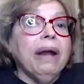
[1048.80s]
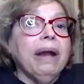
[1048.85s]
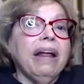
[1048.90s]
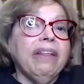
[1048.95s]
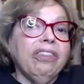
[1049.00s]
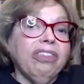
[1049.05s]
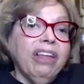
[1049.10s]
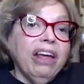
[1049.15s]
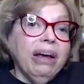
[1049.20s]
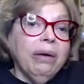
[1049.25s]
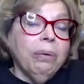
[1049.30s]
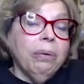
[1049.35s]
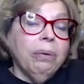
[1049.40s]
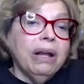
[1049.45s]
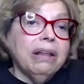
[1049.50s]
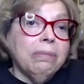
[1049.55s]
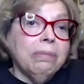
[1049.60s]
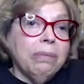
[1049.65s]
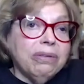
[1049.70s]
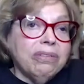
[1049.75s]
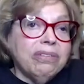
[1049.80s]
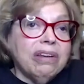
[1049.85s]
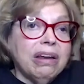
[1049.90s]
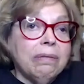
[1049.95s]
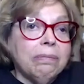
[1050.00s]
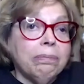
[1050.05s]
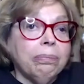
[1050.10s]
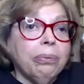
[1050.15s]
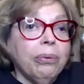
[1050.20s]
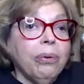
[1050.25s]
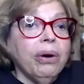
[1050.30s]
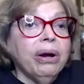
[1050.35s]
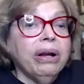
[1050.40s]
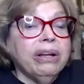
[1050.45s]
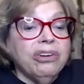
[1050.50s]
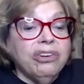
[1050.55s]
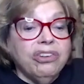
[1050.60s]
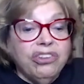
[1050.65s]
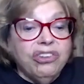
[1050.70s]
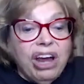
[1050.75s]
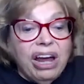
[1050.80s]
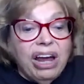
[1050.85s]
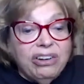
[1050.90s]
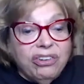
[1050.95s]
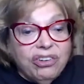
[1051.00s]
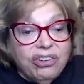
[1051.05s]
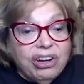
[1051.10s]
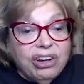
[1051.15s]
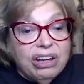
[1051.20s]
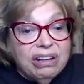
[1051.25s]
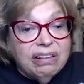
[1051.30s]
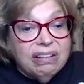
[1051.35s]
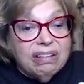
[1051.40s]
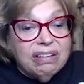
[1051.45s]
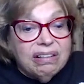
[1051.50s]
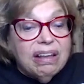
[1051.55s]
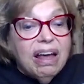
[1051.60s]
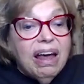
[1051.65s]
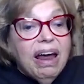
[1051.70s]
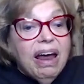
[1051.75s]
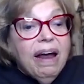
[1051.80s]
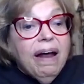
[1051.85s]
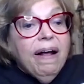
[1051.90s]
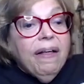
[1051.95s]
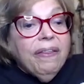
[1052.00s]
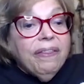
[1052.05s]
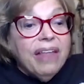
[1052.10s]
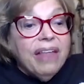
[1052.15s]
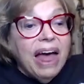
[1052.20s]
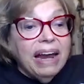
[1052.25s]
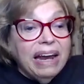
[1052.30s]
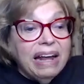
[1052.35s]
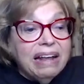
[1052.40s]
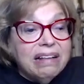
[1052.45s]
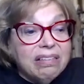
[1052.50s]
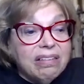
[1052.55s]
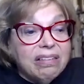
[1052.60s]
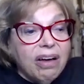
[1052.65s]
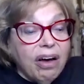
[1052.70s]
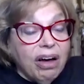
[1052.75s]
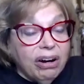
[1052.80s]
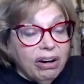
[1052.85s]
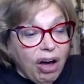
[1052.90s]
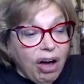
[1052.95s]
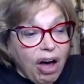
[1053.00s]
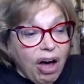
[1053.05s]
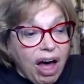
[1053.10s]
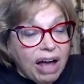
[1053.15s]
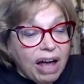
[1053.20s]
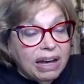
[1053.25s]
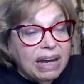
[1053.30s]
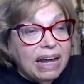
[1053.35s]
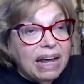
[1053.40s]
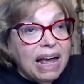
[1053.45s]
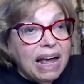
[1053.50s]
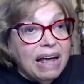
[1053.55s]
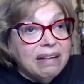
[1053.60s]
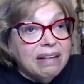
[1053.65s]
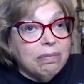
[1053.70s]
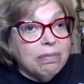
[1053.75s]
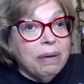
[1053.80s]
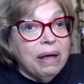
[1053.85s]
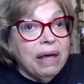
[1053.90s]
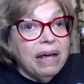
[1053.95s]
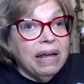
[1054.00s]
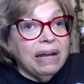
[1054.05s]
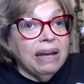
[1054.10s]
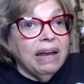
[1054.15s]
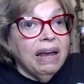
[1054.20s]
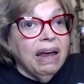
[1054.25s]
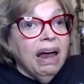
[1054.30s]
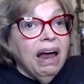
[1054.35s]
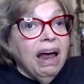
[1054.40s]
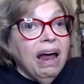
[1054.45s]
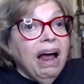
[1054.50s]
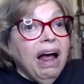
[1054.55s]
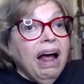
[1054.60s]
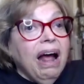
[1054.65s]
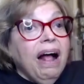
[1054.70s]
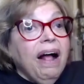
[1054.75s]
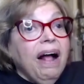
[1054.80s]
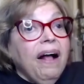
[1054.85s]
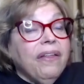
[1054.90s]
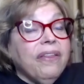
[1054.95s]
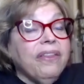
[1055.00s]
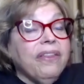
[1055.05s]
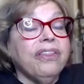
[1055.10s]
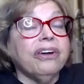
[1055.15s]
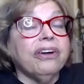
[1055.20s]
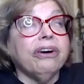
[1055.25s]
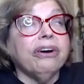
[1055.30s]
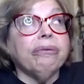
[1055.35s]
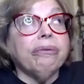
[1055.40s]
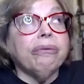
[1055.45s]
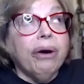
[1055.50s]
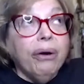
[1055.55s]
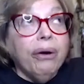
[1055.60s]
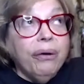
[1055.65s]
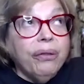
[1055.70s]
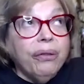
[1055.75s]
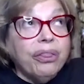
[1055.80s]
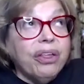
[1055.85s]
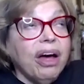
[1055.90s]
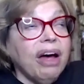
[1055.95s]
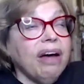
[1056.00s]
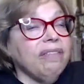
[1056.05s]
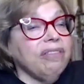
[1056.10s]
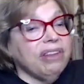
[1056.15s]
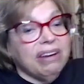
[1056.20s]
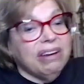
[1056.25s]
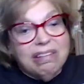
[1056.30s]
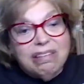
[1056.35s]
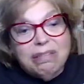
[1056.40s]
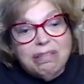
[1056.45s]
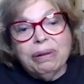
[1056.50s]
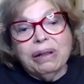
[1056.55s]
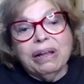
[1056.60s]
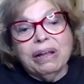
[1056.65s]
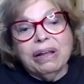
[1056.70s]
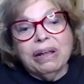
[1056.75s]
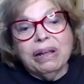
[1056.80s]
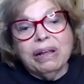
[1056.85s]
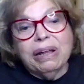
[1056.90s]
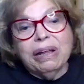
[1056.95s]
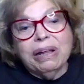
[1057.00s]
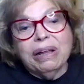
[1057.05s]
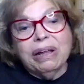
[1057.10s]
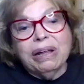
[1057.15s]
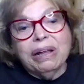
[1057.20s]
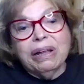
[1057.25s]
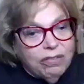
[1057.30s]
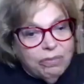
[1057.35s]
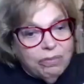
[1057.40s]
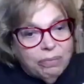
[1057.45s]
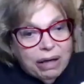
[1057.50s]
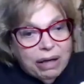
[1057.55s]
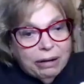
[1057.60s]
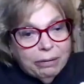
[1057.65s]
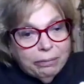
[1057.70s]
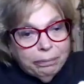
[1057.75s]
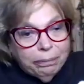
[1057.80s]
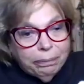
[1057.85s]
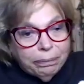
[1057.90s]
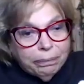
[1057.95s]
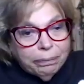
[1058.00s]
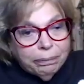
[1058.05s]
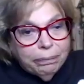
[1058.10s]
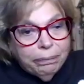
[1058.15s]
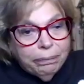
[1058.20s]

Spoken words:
But I think one of the most important changes that has gone on has been the growth of the disability rights movement.